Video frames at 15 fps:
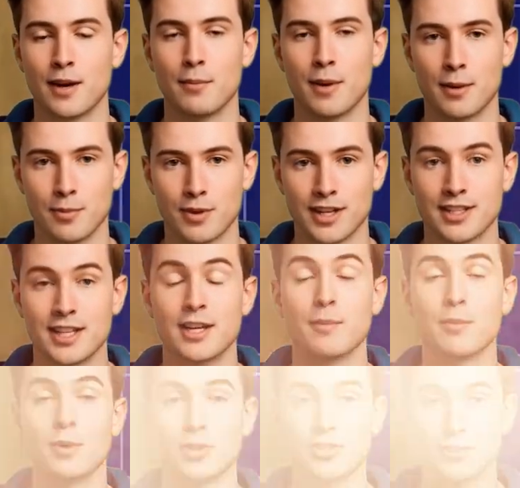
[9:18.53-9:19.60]
By blending
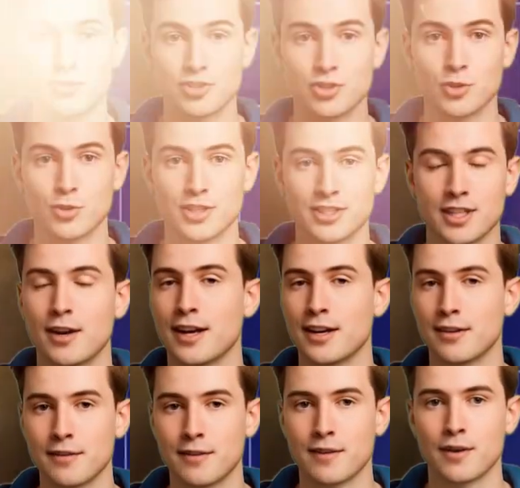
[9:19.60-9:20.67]
immersive
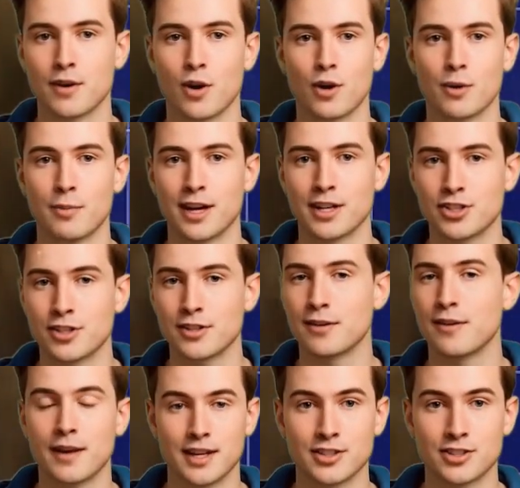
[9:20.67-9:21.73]
storytelling, automation,
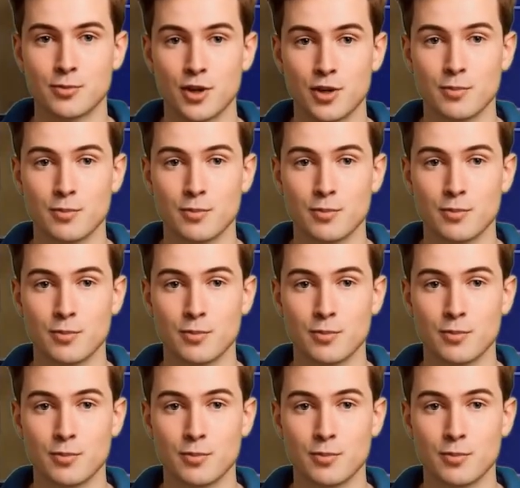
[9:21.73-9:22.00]
and smart